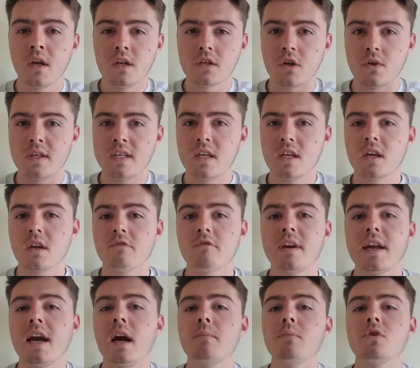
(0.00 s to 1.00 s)
So this is going to
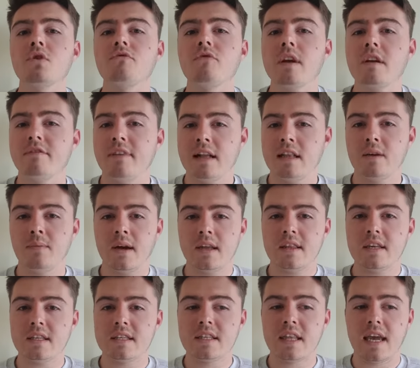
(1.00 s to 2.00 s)
really help you to reevaluate
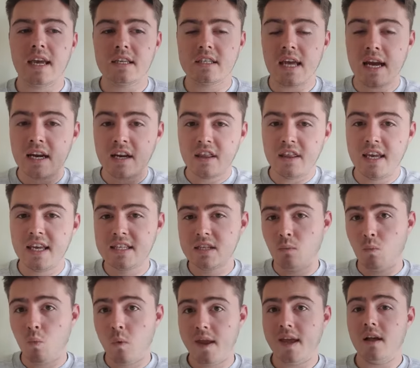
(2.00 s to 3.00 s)
these things. And this
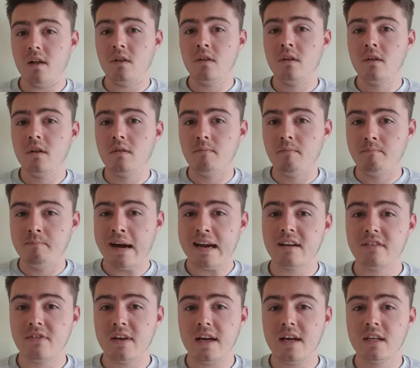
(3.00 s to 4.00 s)
will
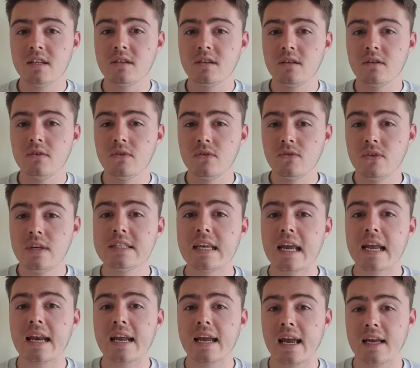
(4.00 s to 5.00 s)
manifest
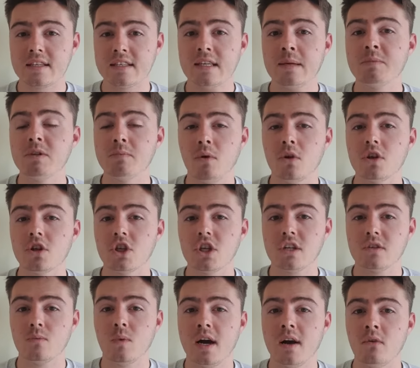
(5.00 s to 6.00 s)
physically as symptomology
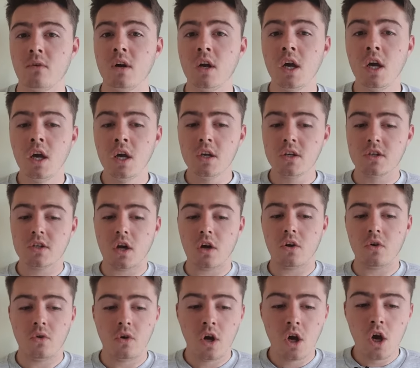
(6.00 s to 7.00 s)
as well.
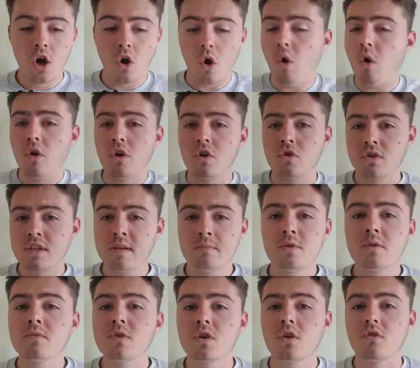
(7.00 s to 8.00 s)
So your
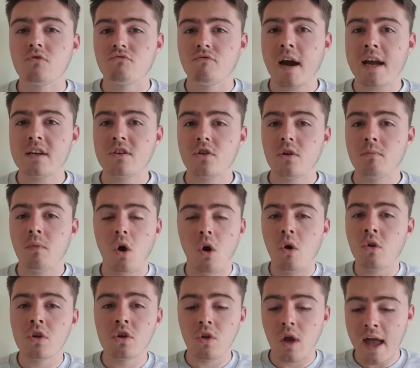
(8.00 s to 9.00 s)
symptoms are not random.
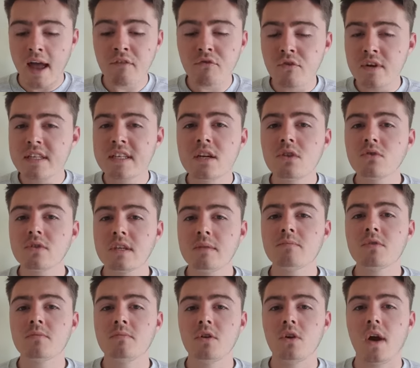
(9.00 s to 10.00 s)
Every single
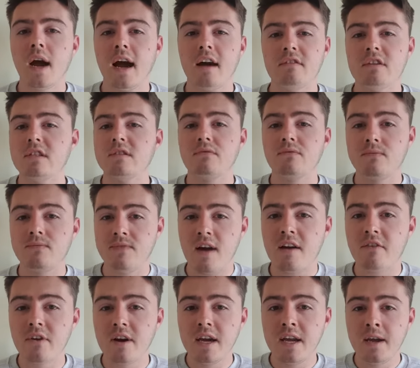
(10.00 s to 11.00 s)
symptom that you have is
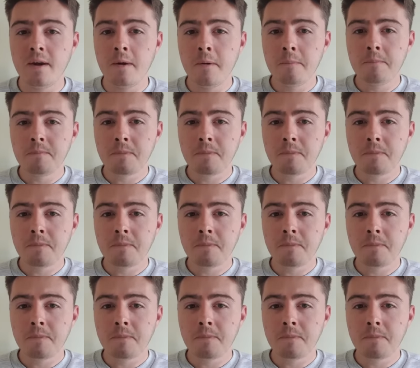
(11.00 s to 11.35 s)
very